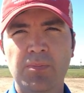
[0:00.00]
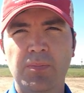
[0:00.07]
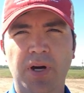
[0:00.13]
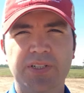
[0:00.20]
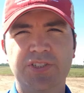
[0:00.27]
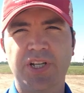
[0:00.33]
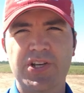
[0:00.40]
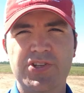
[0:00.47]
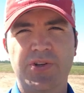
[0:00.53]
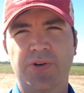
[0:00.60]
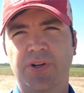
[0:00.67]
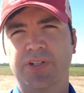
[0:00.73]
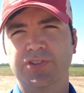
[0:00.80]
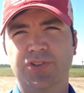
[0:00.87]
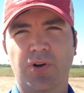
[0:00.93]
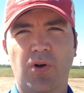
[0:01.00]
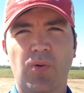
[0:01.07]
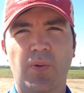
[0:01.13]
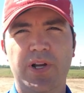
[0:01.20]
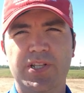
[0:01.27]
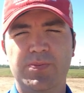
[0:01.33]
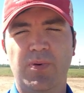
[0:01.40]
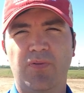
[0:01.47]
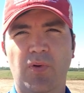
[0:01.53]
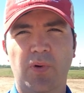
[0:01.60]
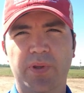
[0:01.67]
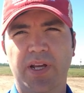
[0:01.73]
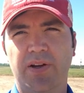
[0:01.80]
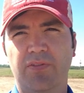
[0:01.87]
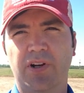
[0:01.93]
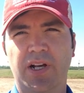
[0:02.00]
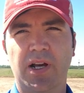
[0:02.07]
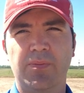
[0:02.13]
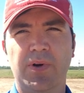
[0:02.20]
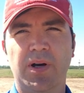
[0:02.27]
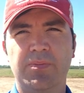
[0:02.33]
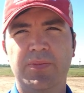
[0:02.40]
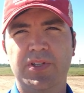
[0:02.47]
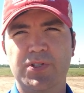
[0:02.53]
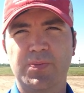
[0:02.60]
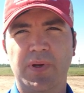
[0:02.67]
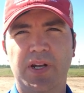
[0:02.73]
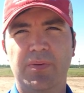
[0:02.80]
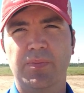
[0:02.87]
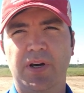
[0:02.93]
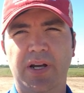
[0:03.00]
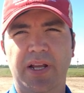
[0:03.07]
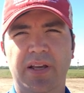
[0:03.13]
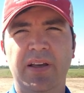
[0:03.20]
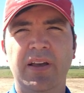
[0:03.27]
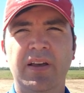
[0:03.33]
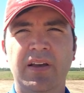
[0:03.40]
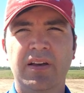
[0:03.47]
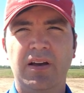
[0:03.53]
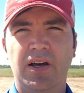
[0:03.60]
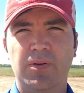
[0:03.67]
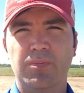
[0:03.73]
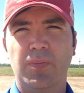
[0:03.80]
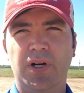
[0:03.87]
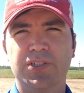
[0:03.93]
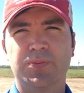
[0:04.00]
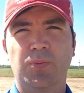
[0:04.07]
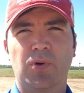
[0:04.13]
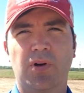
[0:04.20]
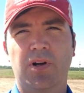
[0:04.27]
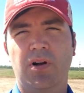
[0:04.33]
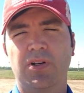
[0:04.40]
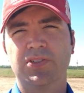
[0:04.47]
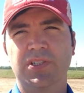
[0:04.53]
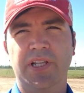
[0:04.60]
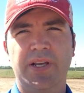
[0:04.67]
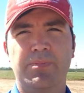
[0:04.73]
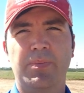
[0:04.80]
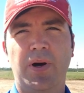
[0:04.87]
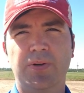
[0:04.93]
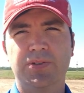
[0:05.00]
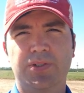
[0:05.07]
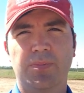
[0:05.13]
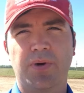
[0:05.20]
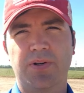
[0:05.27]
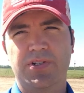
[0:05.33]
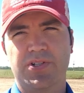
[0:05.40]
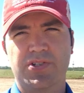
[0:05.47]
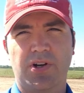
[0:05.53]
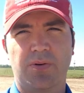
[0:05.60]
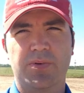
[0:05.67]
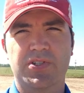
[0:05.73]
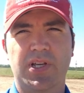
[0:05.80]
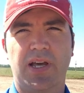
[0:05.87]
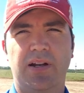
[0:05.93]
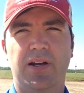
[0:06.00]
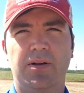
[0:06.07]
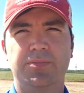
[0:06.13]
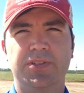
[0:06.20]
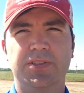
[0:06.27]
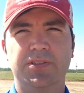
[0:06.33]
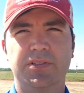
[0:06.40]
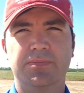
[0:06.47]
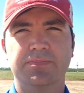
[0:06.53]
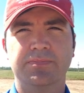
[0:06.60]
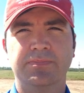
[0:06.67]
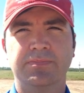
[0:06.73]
Much easier to control weeds before they ever come up than spending money on much more costly post-emergence herbicide options.